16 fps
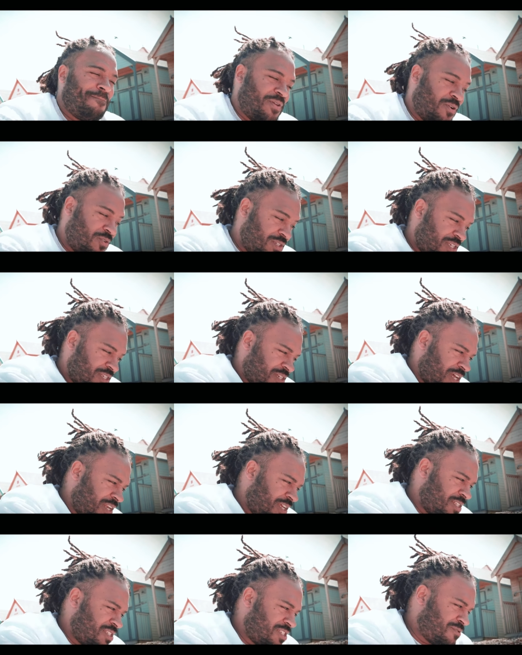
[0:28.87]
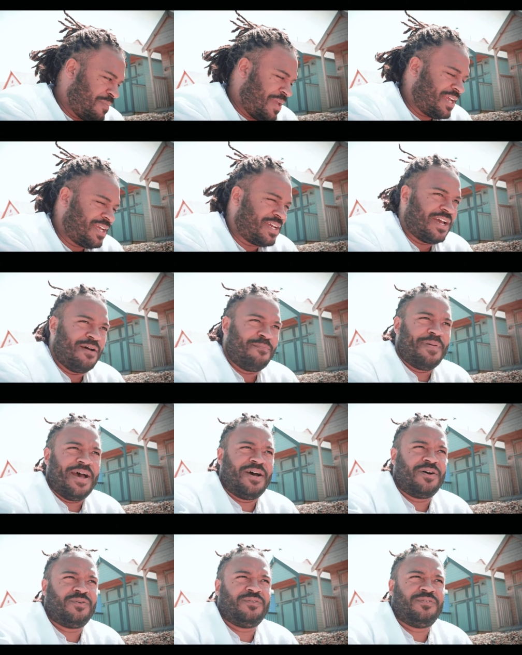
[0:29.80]
because it's going to speak
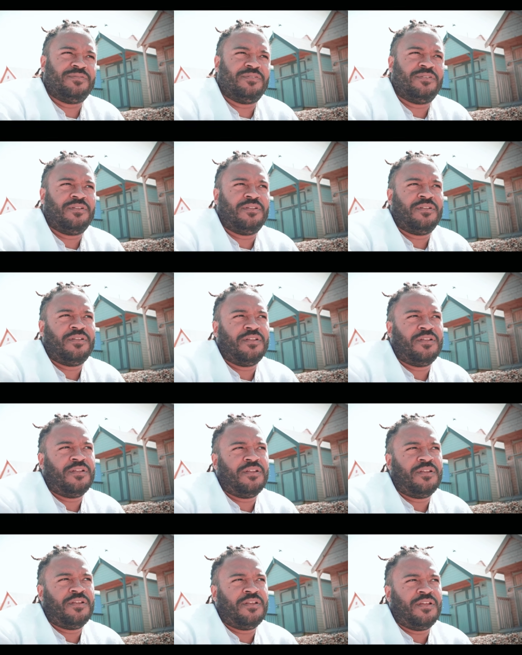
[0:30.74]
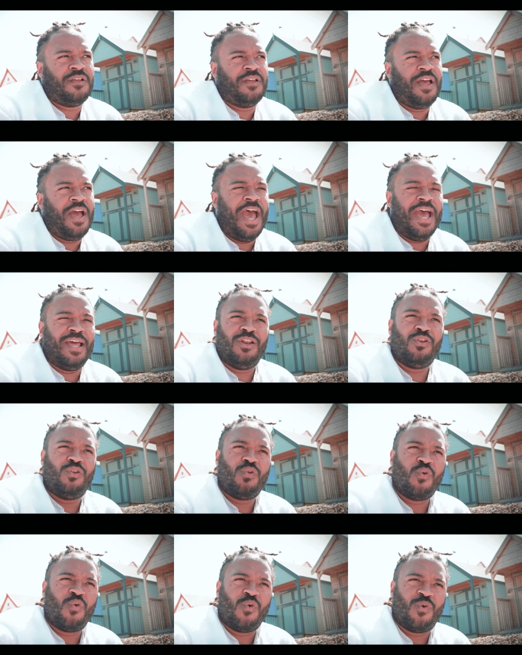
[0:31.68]
about a
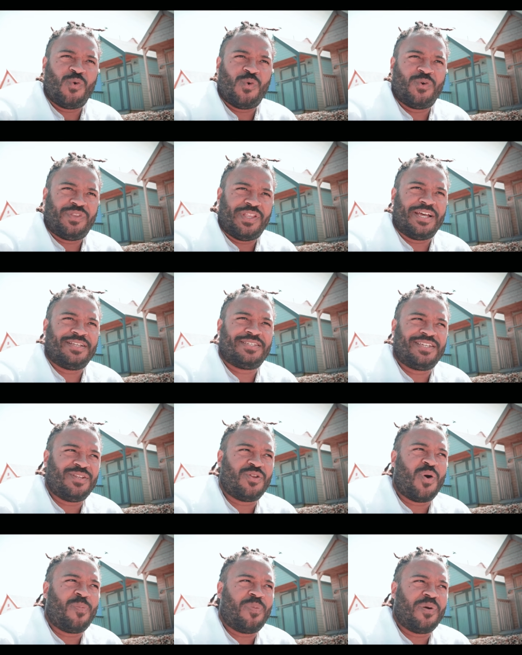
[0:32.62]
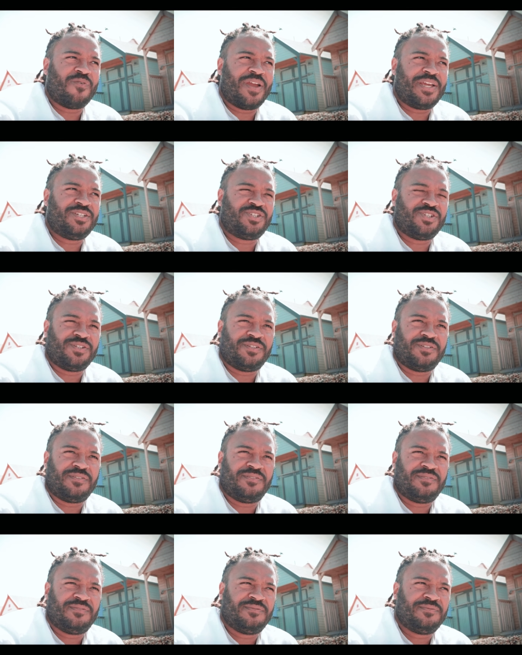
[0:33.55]
law that's in operation.
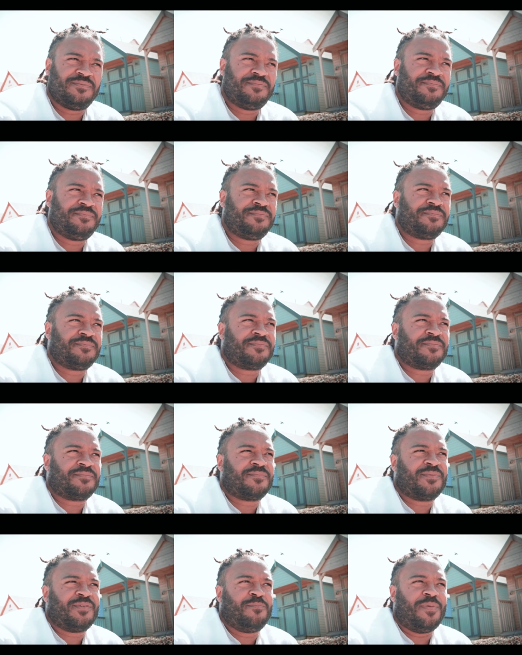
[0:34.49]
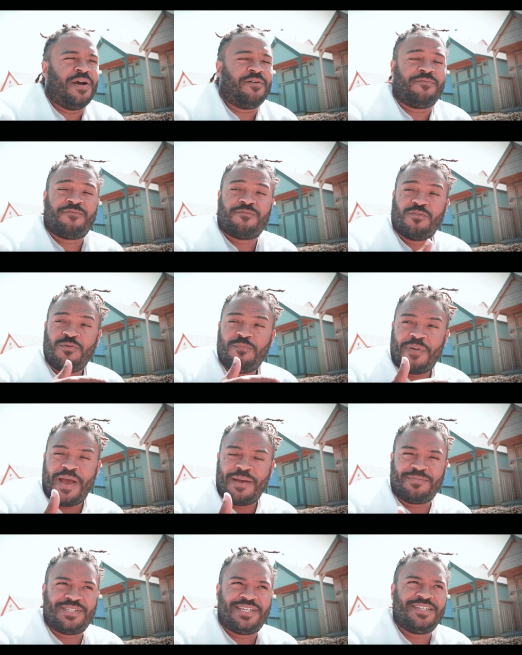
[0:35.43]
But through
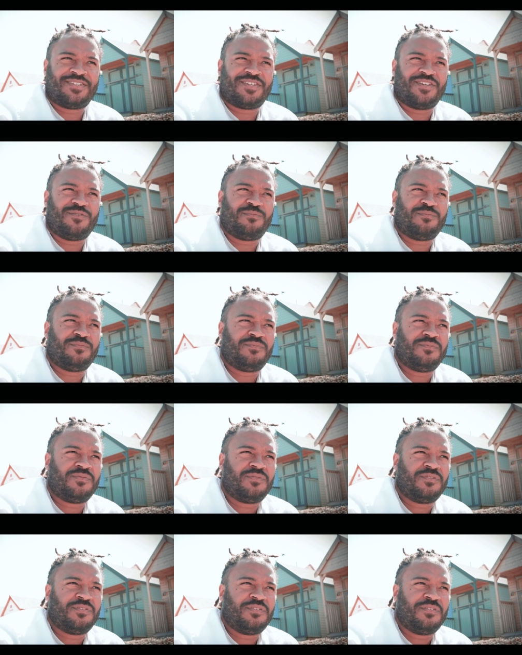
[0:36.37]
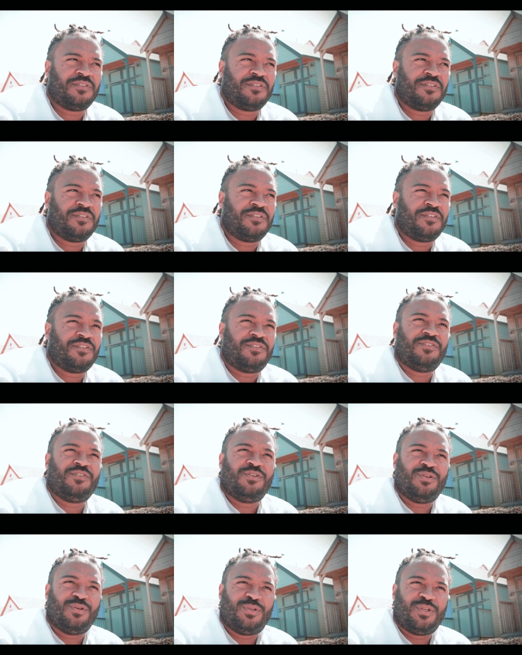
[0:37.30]
baptism,
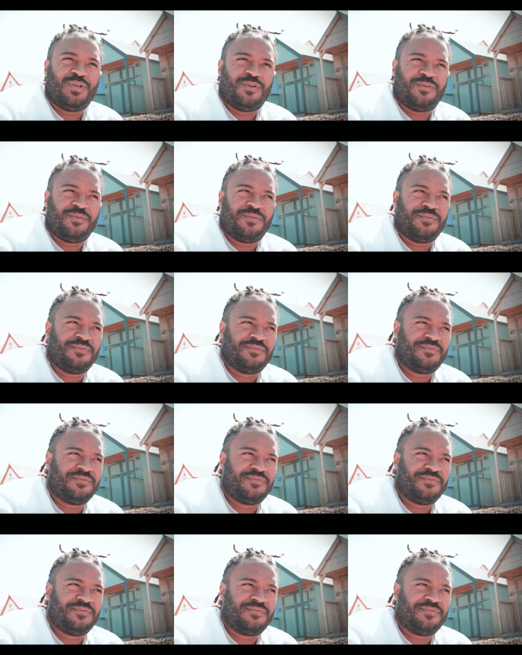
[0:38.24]
you do.